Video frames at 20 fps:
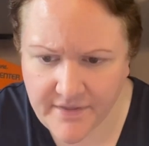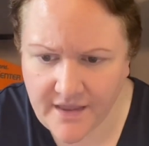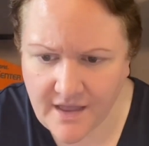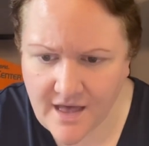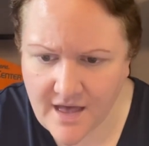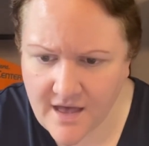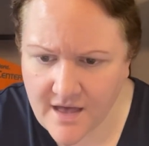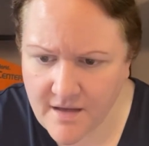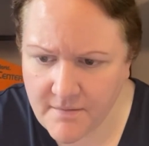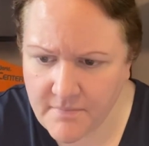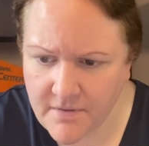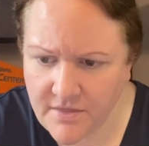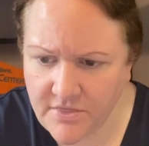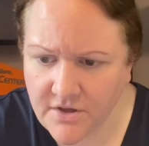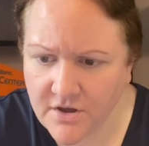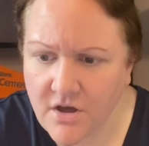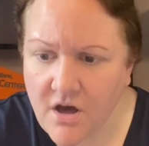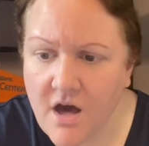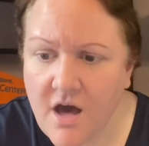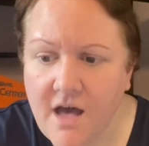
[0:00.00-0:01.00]
um, the
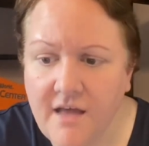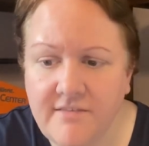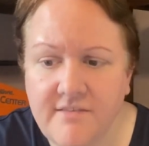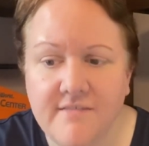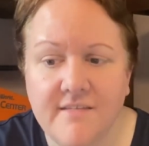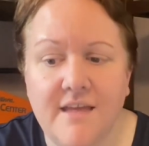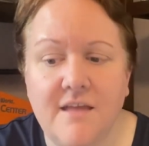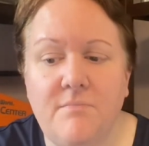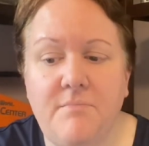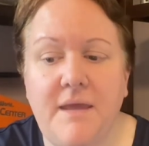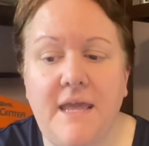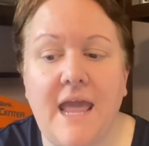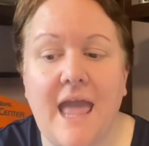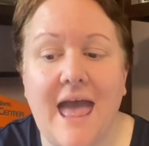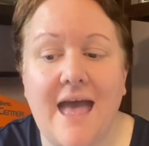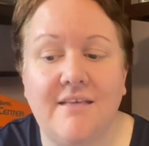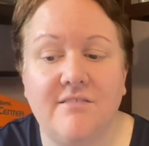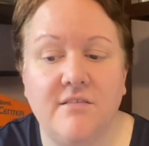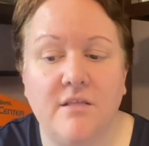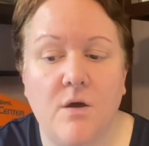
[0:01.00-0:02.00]
cost can be
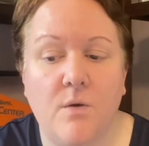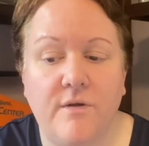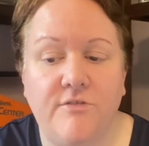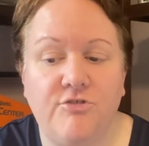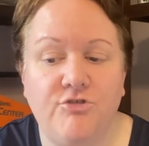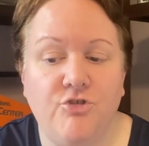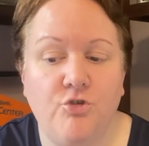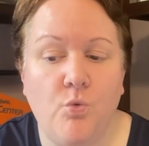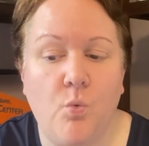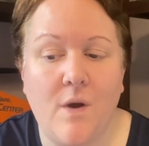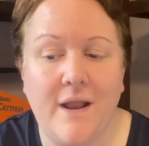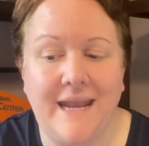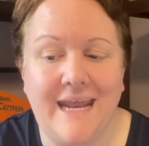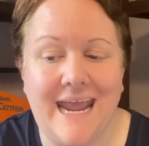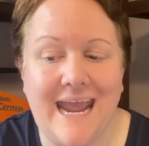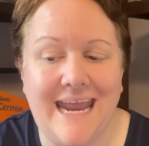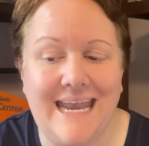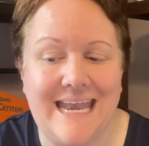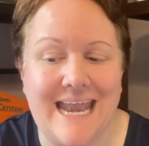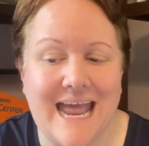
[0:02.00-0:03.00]
as low as
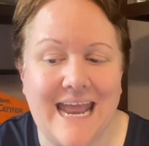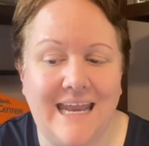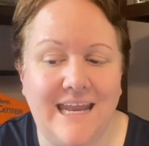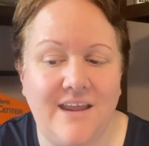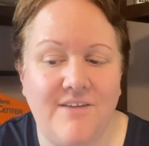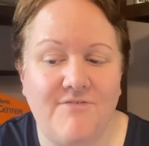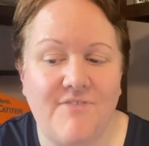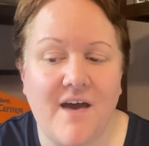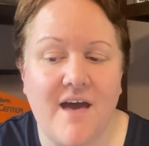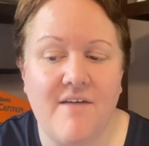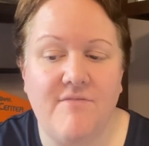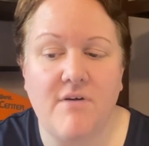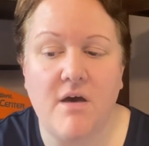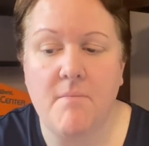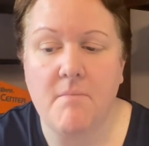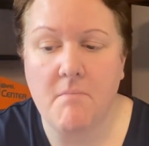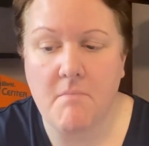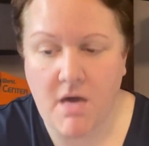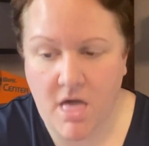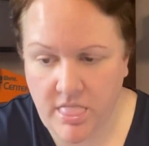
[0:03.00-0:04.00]
$28.95 a
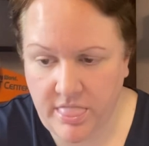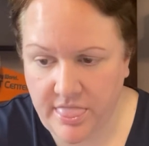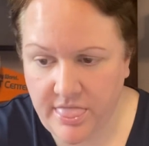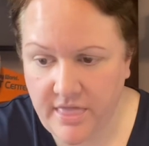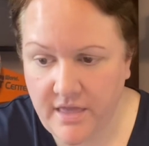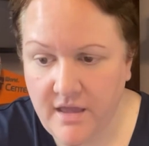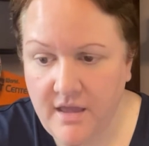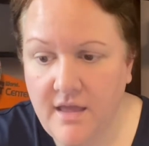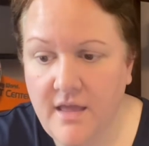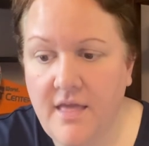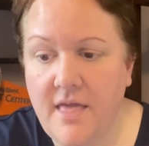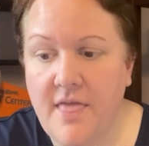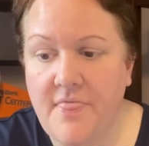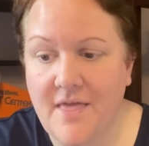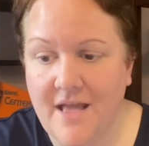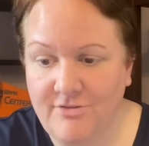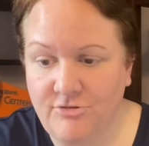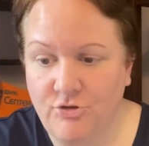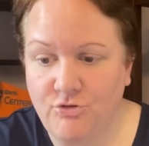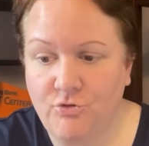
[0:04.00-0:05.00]
month, and
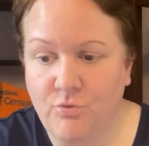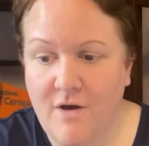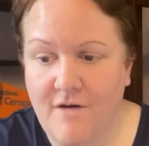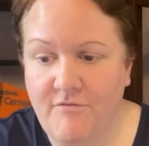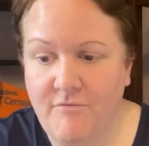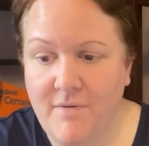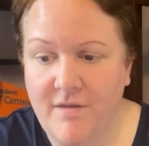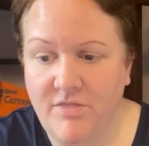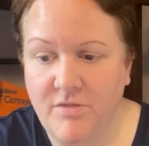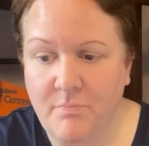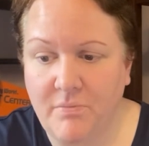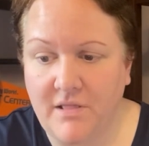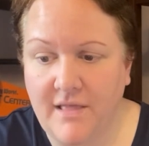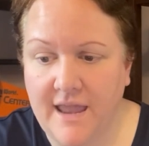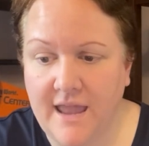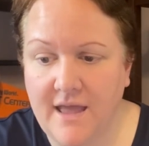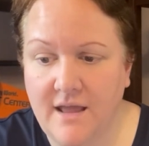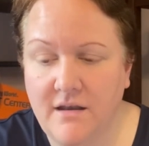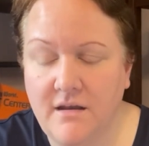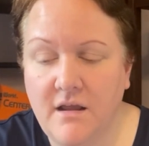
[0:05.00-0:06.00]
that's a 12-month
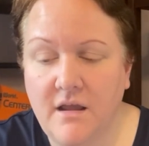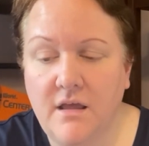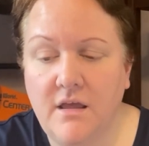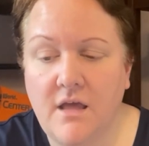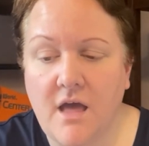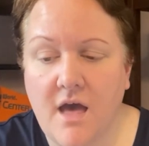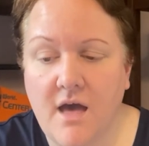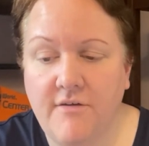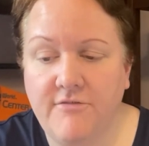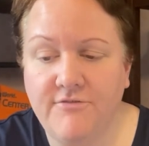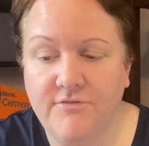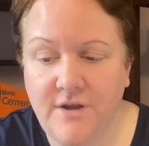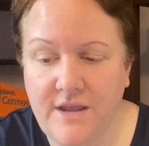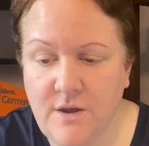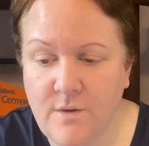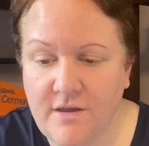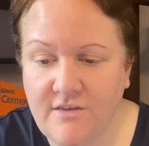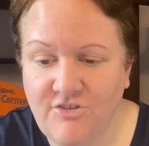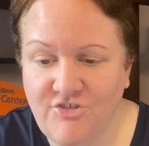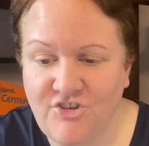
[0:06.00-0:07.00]
plan. Uh, free
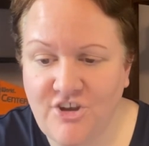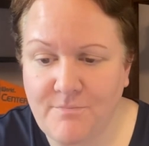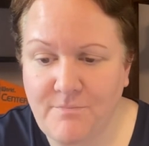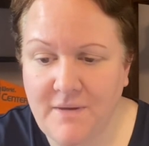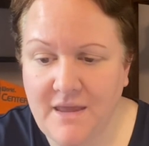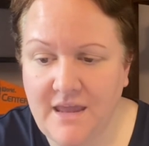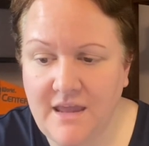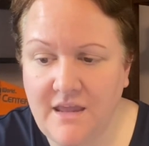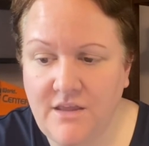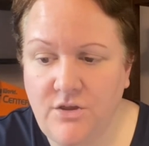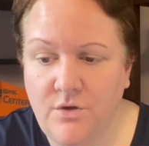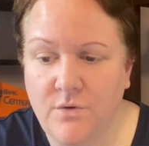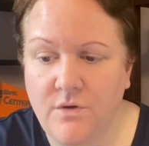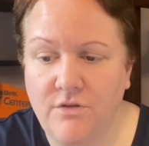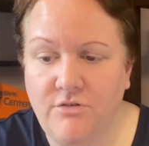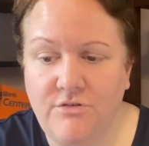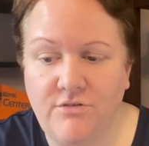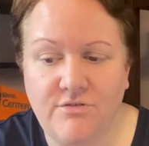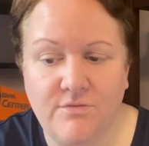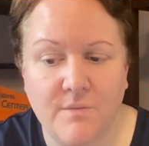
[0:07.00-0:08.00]
U.S. shipping, you can
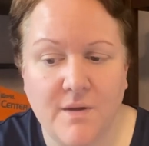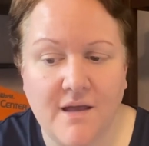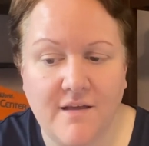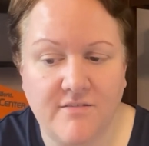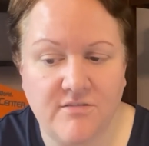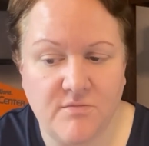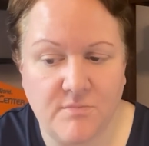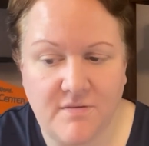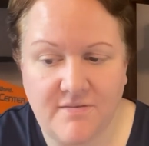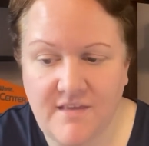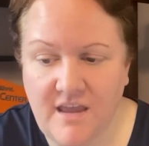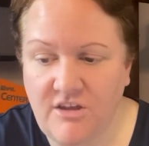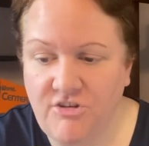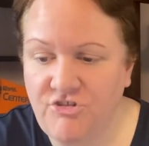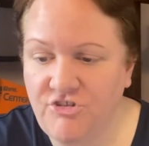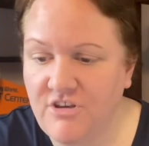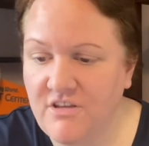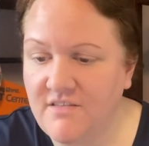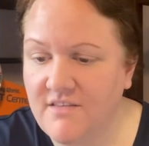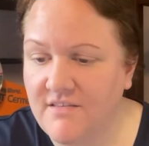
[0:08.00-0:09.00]
do some
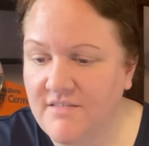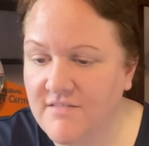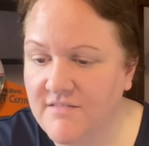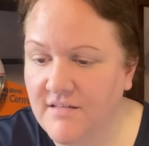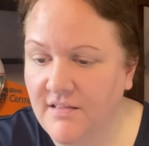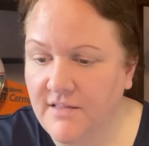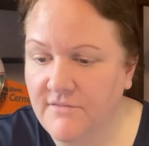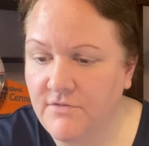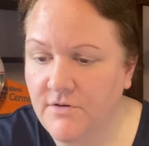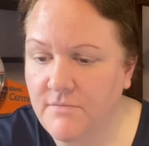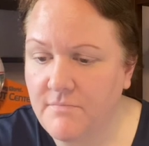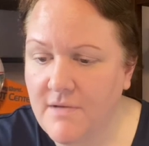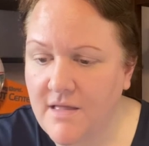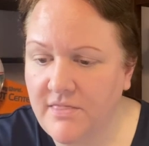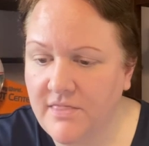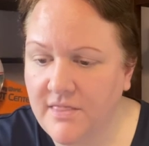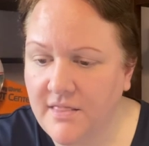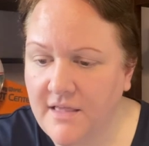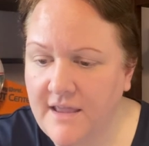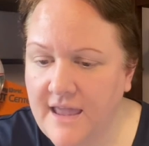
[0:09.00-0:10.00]
customizations, it's delivered
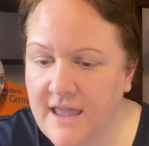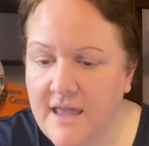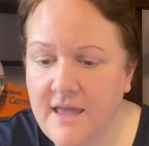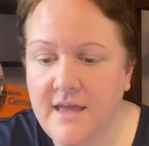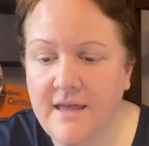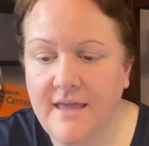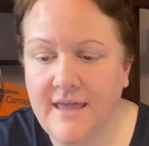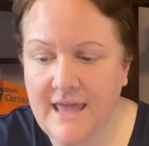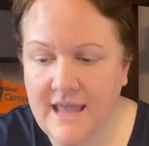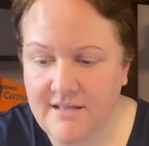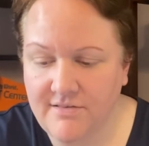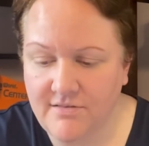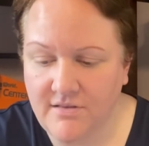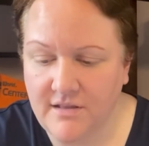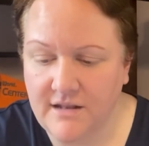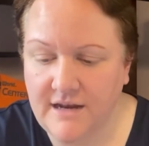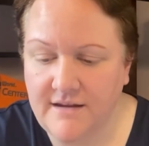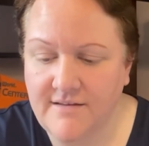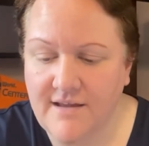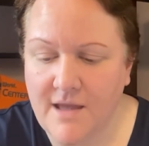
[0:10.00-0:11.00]
monthly, cancel
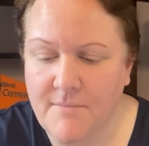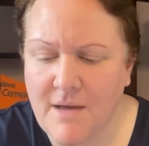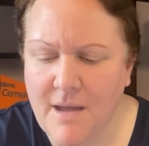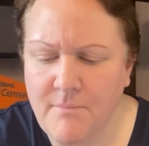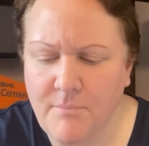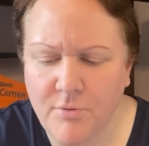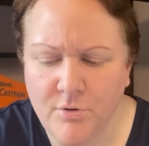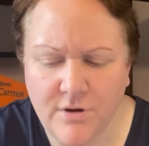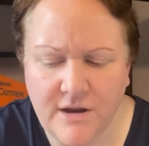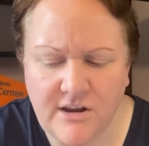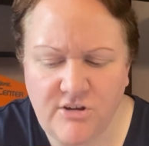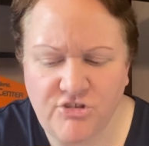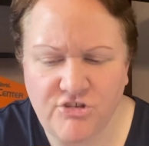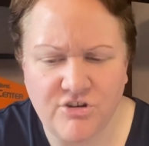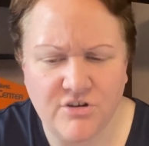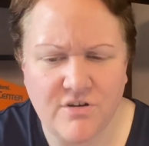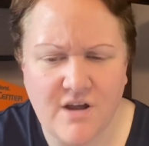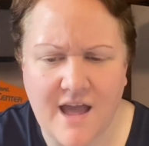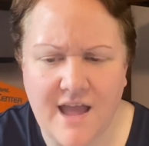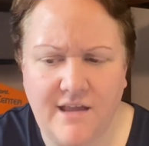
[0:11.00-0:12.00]
anytime. I'm pretty
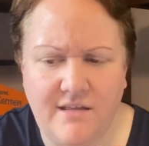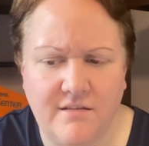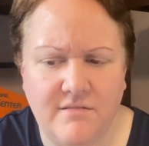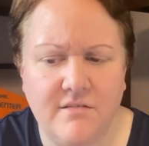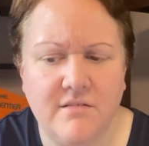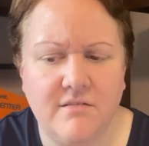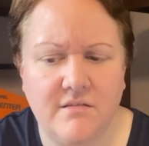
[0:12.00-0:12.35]
sure I